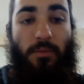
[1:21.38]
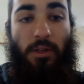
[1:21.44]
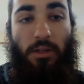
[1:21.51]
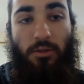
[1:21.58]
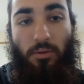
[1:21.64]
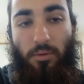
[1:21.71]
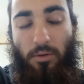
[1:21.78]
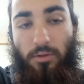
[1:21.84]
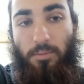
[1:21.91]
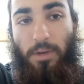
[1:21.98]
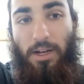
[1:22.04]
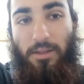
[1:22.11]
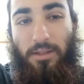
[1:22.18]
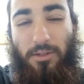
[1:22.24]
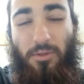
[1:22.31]
so
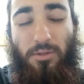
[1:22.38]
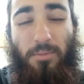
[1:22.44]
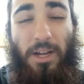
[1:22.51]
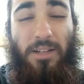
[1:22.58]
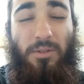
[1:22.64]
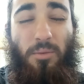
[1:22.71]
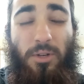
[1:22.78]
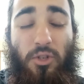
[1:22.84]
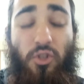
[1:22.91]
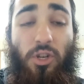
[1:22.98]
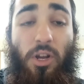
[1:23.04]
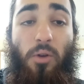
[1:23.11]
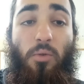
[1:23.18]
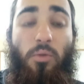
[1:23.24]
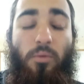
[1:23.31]
this goes back to when
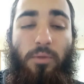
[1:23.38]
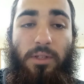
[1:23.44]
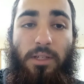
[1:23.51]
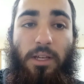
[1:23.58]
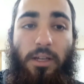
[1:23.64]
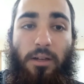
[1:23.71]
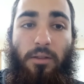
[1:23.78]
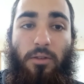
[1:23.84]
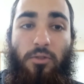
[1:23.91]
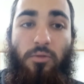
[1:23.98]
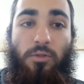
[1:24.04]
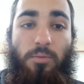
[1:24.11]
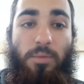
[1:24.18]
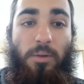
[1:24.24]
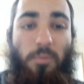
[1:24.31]
Shaul was king. The
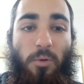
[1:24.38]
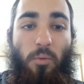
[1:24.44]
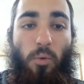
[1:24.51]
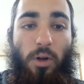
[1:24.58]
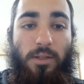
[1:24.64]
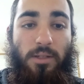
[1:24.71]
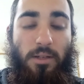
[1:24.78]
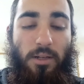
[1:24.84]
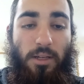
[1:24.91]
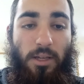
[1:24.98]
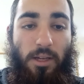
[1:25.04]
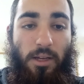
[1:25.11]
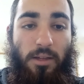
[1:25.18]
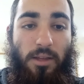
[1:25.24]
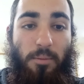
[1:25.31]
Jewish people wanted a
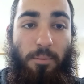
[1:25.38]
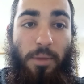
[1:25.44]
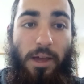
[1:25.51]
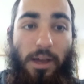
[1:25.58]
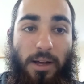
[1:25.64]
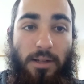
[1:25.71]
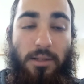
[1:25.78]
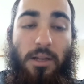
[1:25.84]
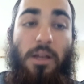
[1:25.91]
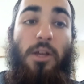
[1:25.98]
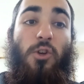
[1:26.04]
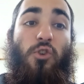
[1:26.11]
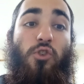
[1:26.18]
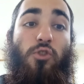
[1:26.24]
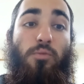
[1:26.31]
king. They begged
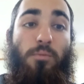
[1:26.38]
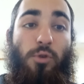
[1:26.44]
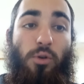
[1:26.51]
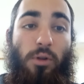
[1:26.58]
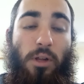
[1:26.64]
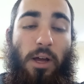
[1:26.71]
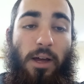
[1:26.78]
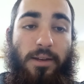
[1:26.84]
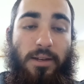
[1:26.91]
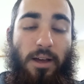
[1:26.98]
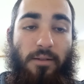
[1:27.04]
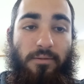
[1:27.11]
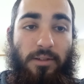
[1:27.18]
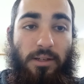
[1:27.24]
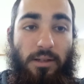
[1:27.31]
Shmuel
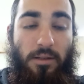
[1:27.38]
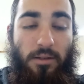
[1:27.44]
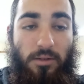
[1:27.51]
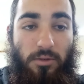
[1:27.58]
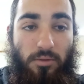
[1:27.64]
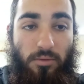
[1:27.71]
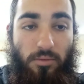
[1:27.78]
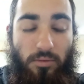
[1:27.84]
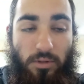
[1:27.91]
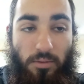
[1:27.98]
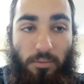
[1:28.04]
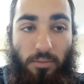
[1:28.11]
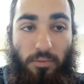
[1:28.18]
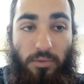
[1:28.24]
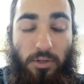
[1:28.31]
Hanavi to
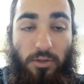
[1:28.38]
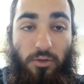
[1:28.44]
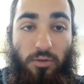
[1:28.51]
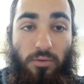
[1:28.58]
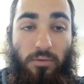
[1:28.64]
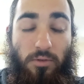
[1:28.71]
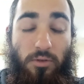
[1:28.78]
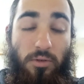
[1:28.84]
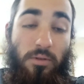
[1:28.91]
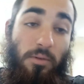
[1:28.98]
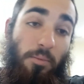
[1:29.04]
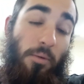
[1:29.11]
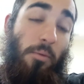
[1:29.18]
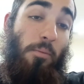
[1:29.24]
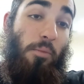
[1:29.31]

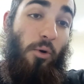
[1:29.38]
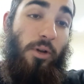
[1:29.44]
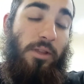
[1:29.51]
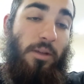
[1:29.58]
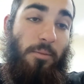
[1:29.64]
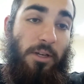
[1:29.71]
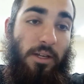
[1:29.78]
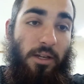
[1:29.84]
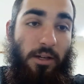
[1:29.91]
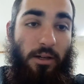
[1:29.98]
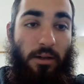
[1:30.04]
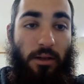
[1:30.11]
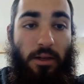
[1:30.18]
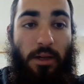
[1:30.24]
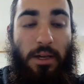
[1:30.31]
appoint them a
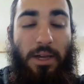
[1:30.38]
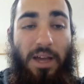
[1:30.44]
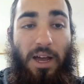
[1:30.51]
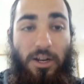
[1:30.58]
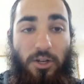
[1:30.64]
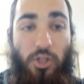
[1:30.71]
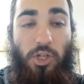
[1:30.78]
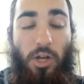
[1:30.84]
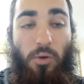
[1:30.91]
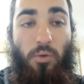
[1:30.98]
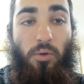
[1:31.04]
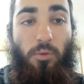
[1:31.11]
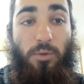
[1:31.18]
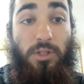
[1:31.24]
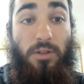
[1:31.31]
king. And
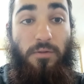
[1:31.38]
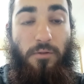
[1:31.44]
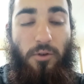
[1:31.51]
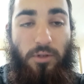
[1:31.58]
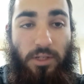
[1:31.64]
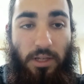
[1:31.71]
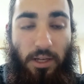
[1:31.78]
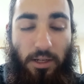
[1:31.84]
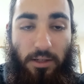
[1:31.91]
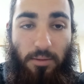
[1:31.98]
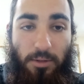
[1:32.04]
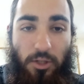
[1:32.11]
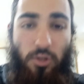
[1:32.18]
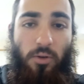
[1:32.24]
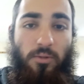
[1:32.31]
Shaul was the first king to
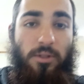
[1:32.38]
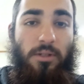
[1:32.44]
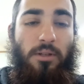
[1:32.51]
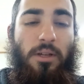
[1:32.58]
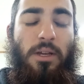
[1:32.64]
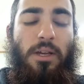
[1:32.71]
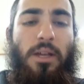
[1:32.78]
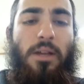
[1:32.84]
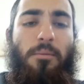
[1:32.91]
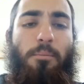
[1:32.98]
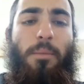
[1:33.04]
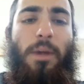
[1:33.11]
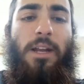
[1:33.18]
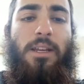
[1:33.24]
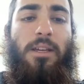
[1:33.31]
be chosen.
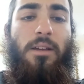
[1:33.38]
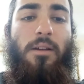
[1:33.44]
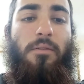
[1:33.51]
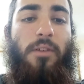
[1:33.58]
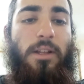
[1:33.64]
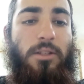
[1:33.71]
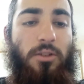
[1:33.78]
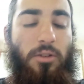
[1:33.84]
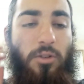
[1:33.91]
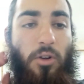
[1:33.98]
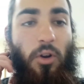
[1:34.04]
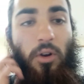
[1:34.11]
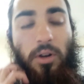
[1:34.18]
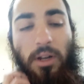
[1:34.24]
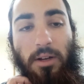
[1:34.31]
Many events
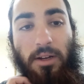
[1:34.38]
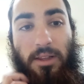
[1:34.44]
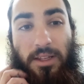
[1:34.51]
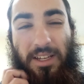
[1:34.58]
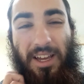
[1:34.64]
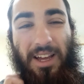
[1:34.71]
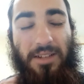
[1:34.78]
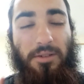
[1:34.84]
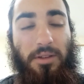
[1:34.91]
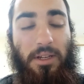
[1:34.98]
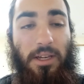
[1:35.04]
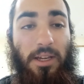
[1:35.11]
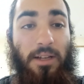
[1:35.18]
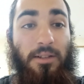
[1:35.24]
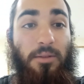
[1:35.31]
occurred, and in the end, the
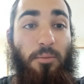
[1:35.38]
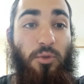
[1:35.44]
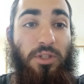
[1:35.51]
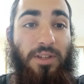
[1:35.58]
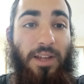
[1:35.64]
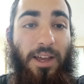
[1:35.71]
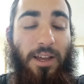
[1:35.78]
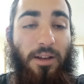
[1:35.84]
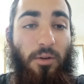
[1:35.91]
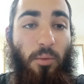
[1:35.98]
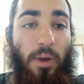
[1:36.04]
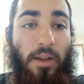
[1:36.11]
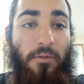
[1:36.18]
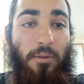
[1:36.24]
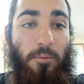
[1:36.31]
kingdom was taken
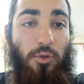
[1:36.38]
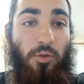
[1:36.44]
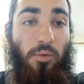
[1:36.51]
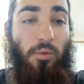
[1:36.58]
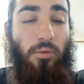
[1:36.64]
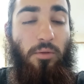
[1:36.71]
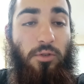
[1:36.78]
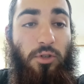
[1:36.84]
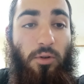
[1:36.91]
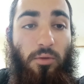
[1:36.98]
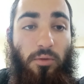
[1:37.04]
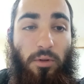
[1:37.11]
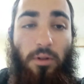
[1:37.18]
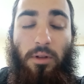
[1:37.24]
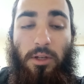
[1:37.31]
away from
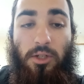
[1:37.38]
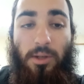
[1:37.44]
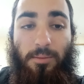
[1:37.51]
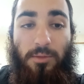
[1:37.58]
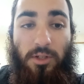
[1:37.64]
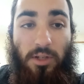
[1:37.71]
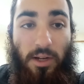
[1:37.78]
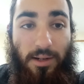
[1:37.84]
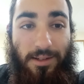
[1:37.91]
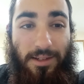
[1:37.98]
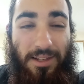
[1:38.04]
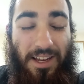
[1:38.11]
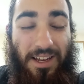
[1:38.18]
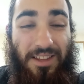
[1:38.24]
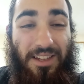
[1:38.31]
Shaul. Hashem decided to
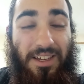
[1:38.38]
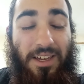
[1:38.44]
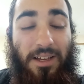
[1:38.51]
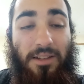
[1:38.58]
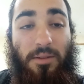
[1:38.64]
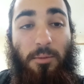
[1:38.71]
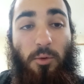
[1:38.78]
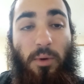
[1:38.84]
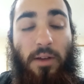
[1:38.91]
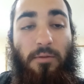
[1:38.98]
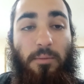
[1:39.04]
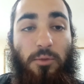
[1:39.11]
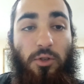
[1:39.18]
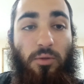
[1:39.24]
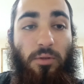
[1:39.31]
take the kingdom away
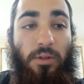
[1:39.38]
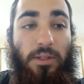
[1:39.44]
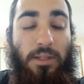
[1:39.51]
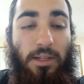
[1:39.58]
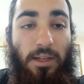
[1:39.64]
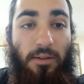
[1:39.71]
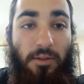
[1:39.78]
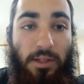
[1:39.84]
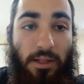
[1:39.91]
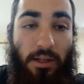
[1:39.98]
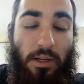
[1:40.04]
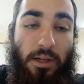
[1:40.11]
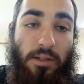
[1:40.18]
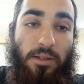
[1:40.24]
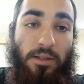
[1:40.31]
from Shaul and to give it
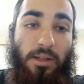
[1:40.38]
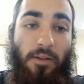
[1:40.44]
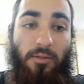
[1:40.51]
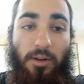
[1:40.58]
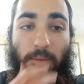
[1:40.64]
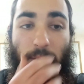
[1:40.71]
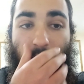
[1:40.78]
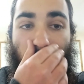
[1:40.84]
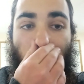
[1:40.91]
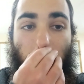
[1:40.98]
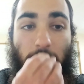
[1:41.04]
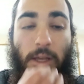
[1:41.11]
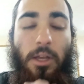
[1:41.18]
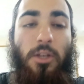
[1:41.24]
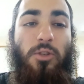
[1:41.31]
to David Melech.
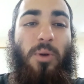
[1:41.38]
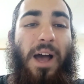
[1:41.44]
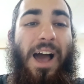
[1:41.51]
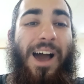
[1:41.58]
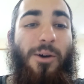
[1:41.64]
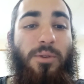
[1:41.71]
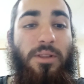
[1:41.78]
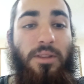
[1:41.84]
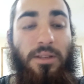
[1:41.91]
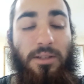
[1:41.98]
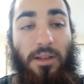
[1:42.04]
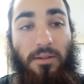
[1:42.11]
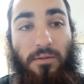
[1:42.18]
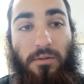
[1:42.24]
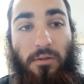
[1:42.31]
So how did this
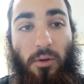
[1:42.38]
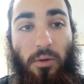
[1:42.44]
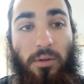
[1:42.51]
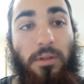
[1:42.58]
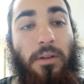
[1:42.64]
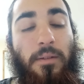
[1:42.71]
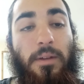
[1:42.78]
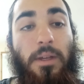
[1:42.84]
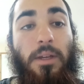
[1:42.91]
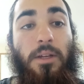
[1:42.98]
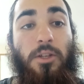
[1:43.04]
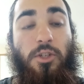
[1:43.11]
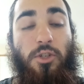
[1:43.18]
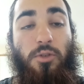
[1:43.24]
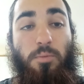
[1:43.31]
unfold?
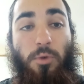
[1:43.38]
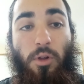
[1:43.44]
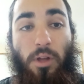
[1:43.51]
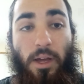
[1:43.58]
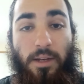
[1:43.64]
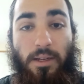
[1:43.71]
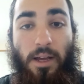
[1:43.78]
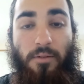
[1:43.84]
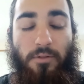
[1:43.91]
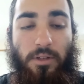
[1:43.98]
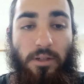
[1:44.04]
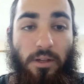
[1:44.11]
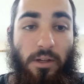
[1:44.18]
Shmuel Hanavi,